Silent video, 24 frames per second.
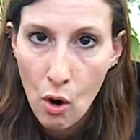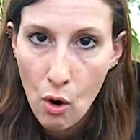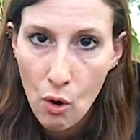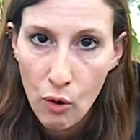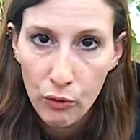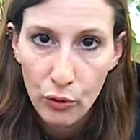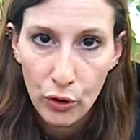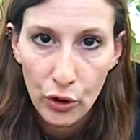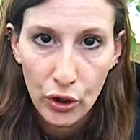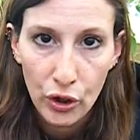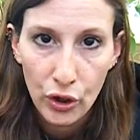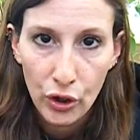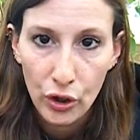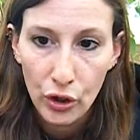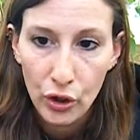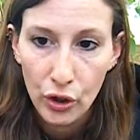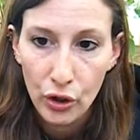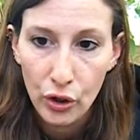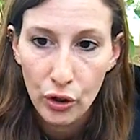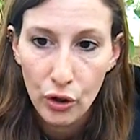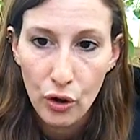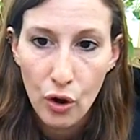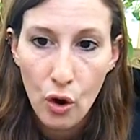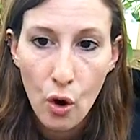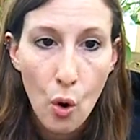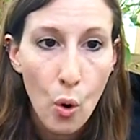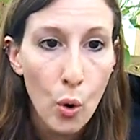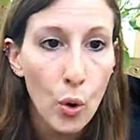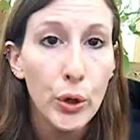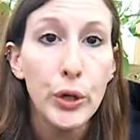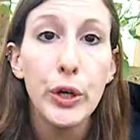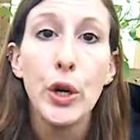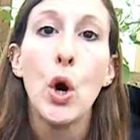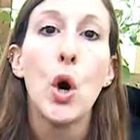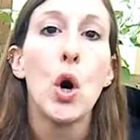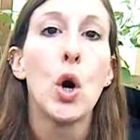over her
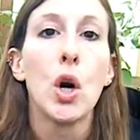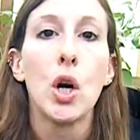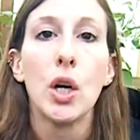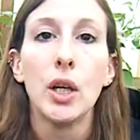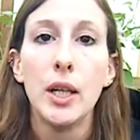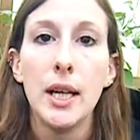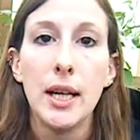whole yard,